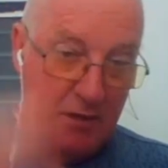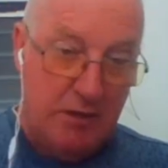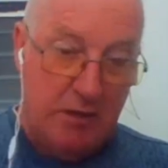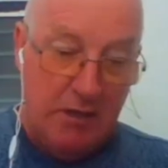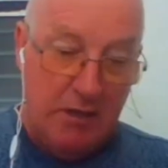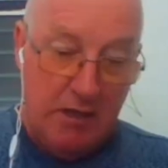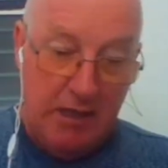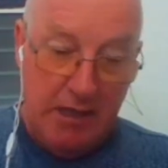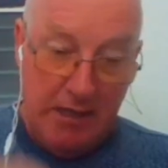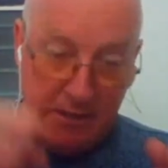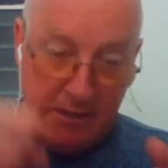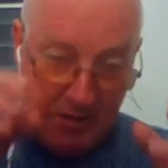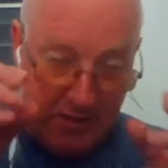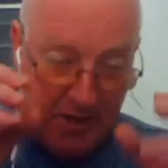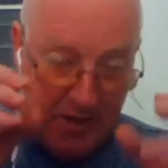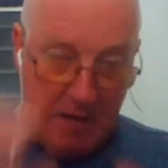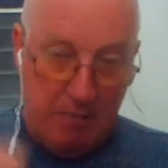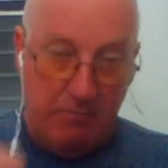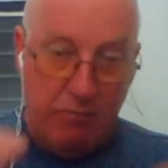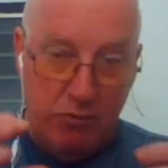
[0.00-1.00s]
has
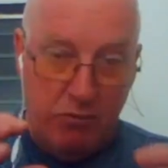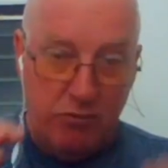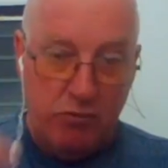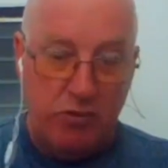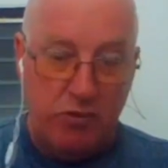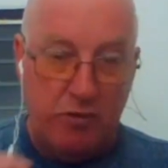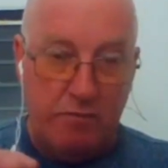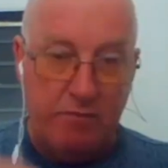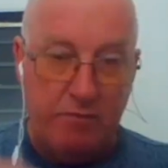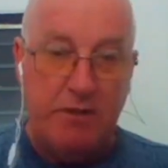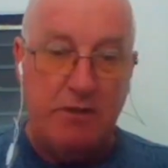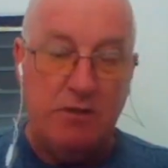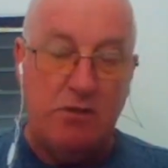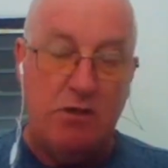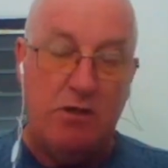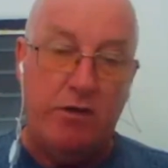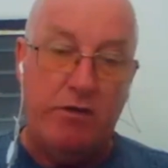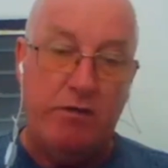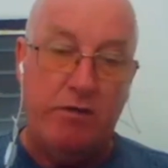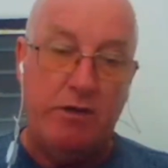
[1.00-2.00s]
samples of these
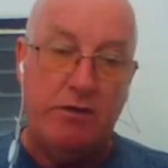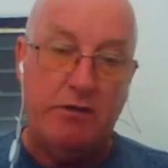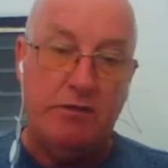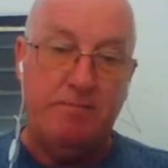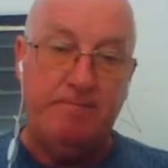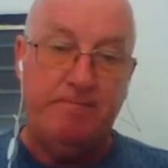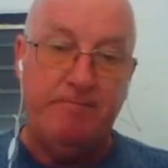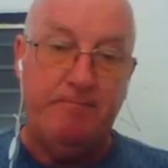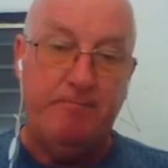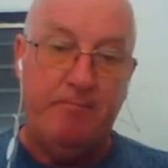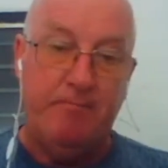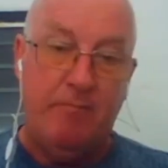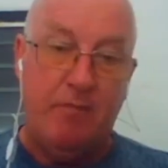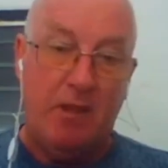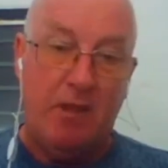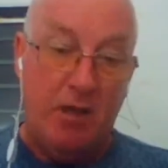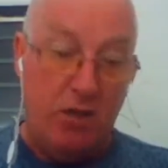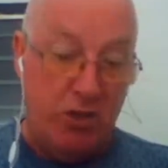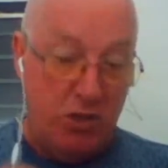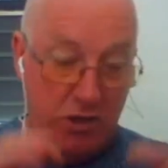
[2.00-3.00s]
hydrates,
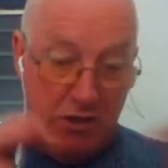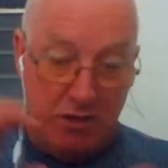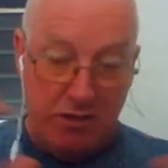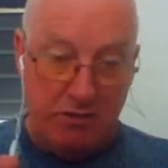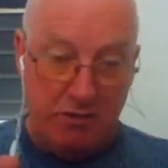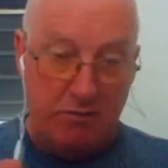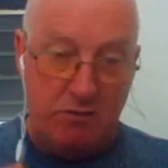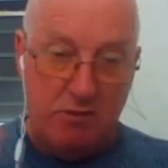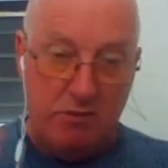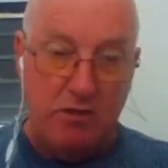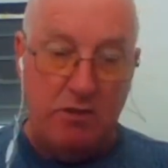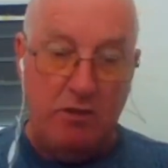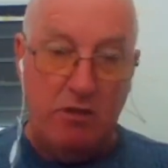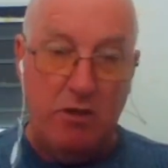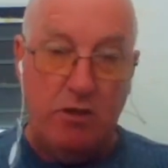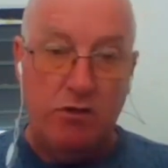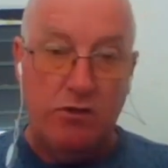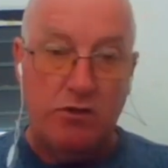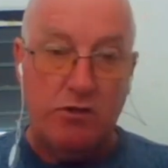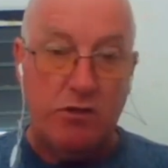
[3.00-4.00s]
and she
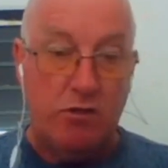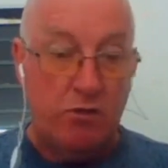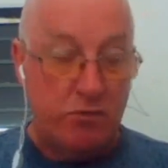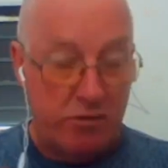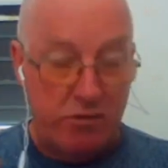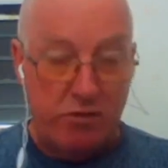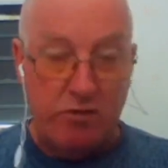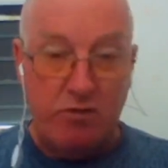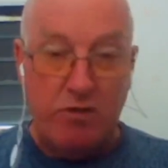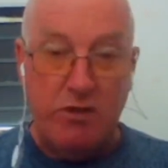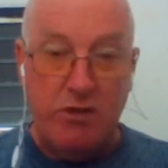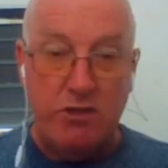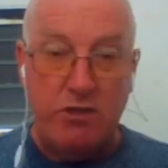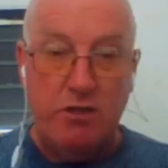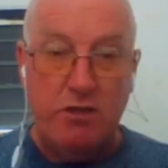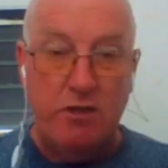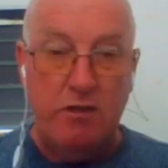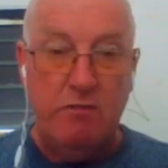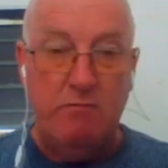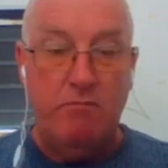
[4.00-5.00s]
knows the concentration
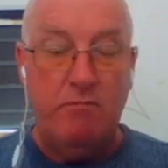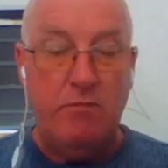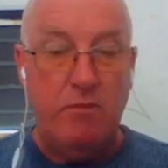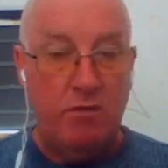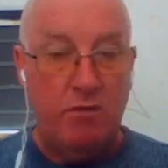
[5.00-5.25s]
of them.